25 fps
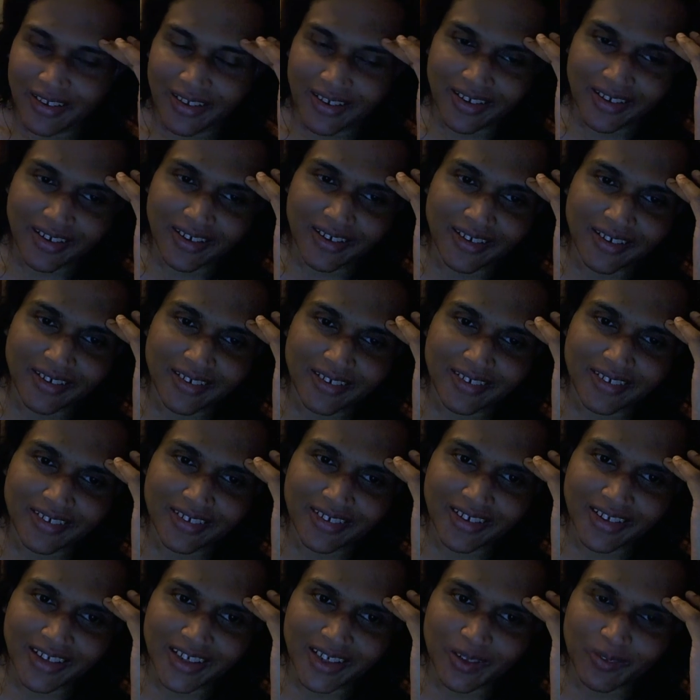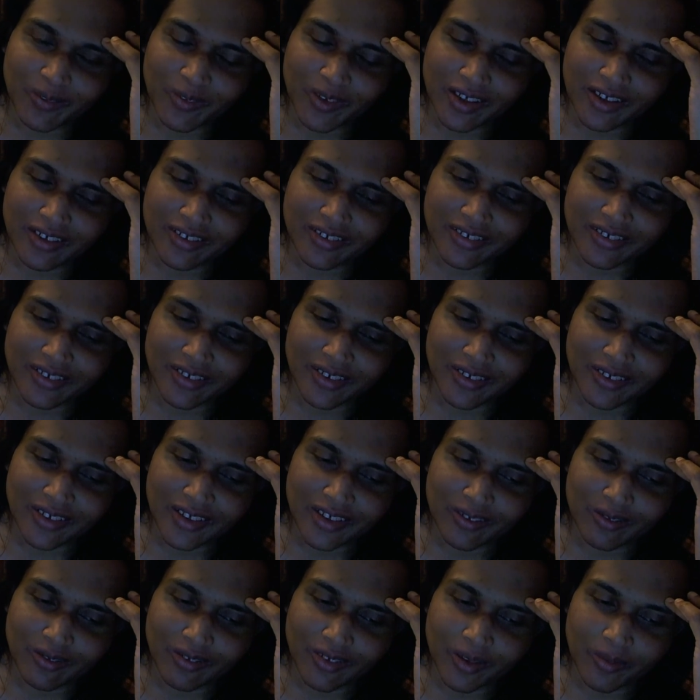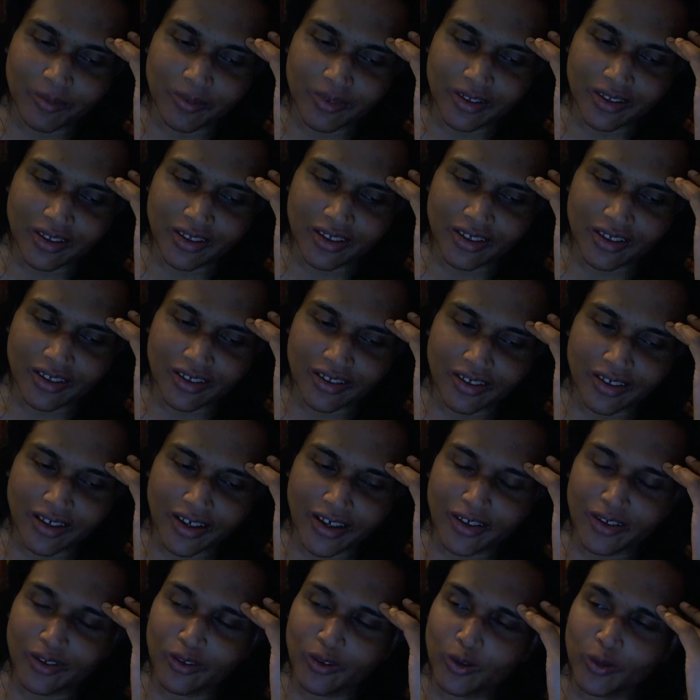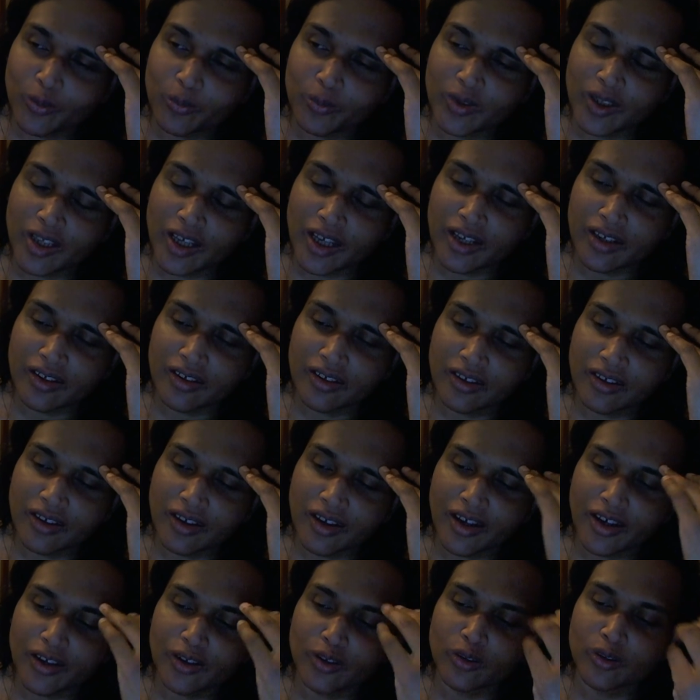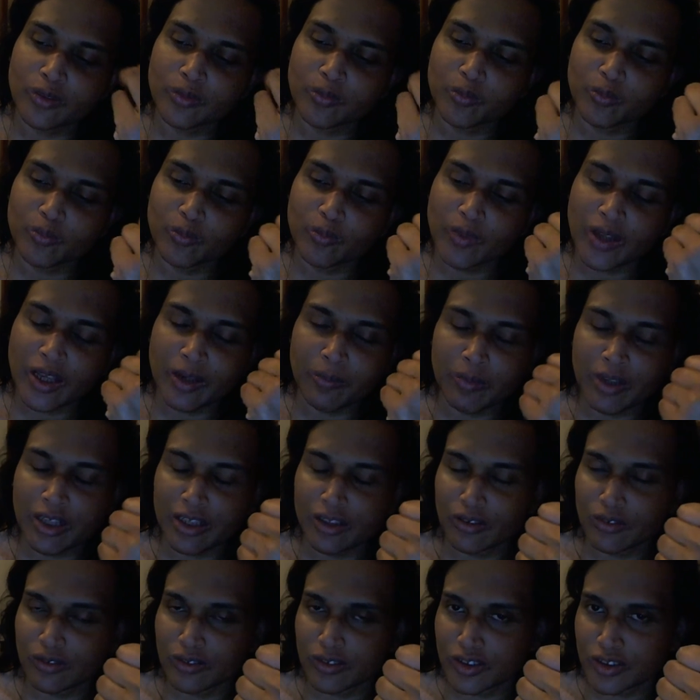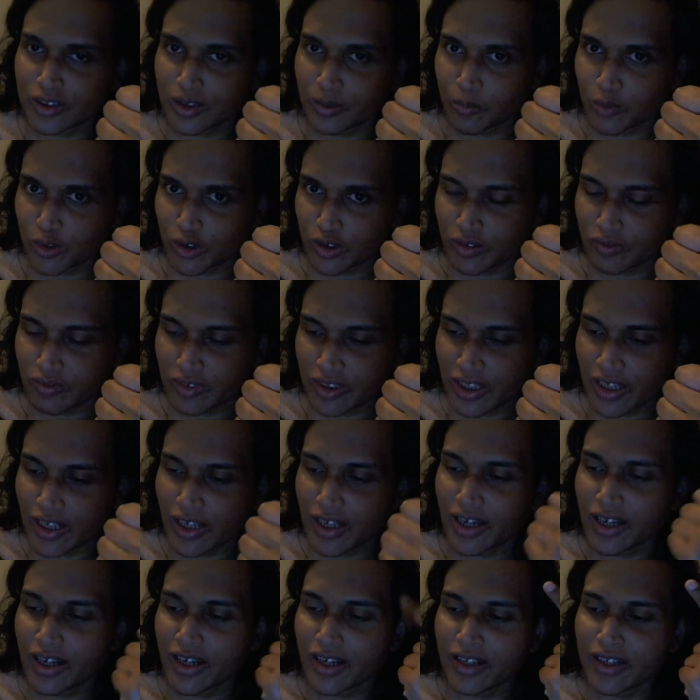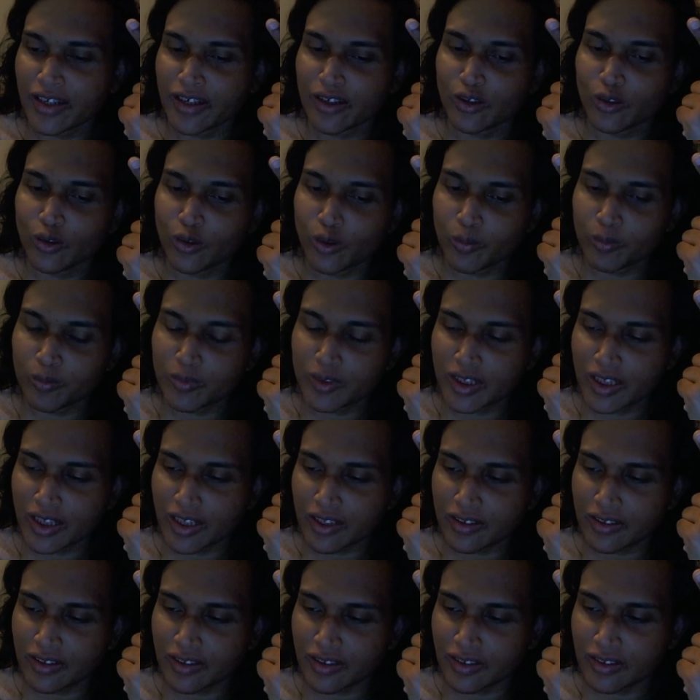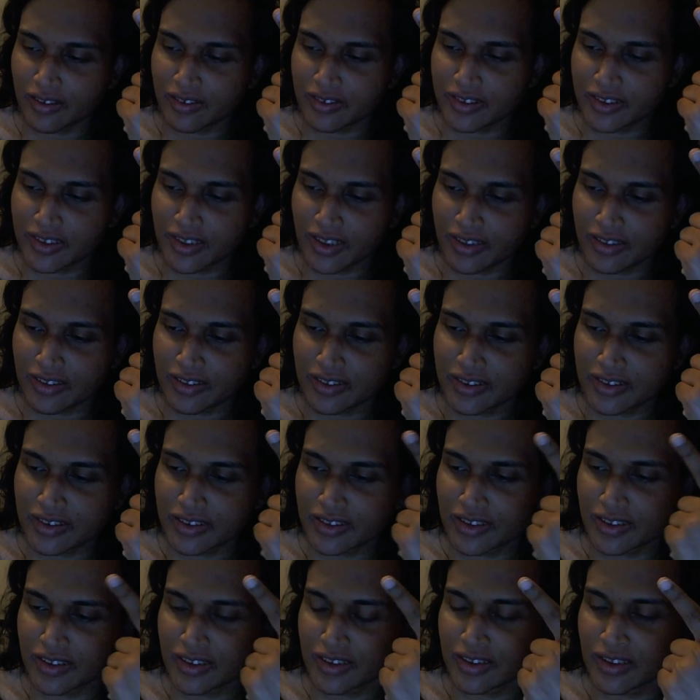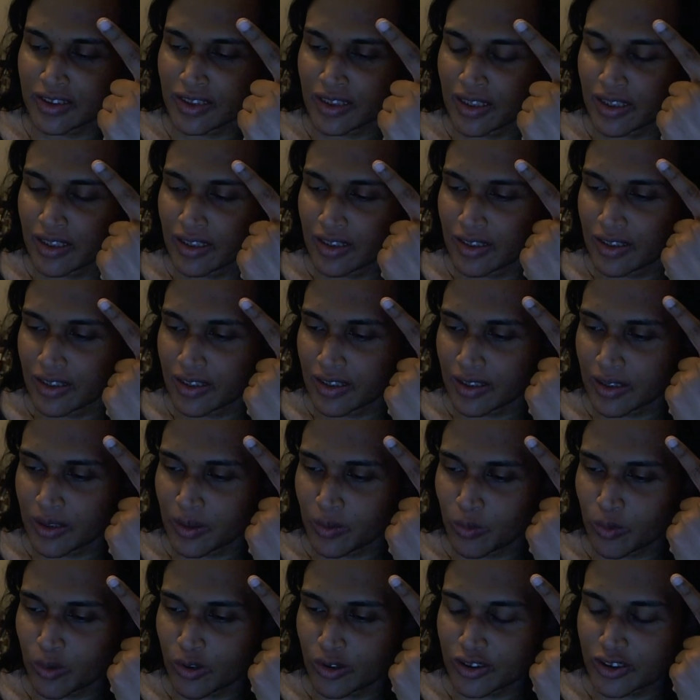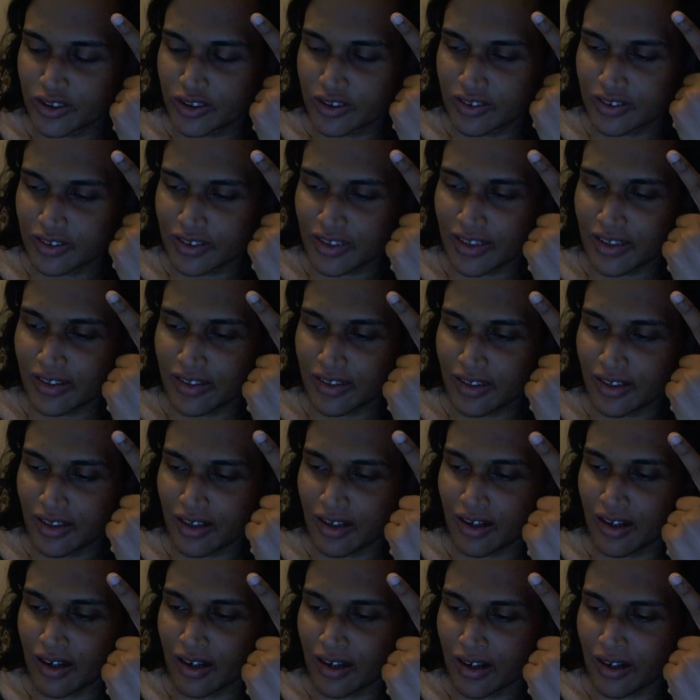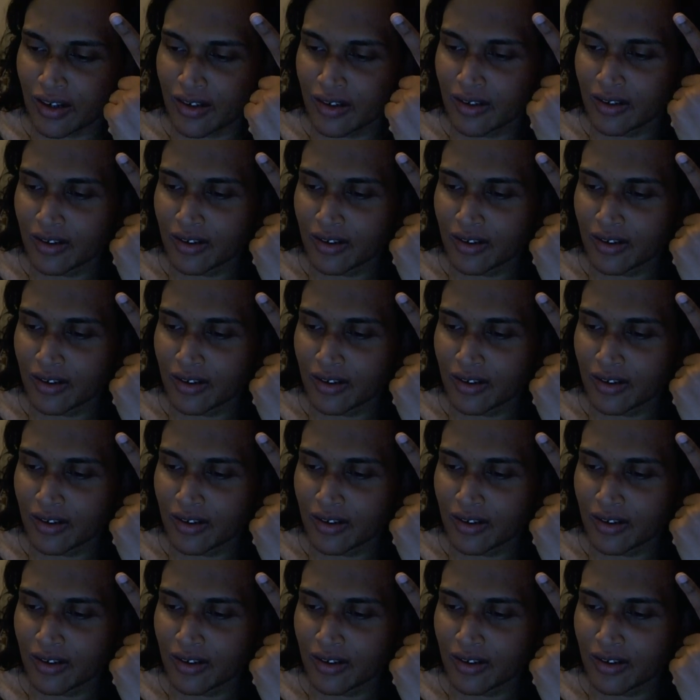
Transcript: Uh, anyways, uh, that's what I'm thinking. I hope that I hope that my loan is approved, and I hope that the uh, seller still uh, wants to sell the car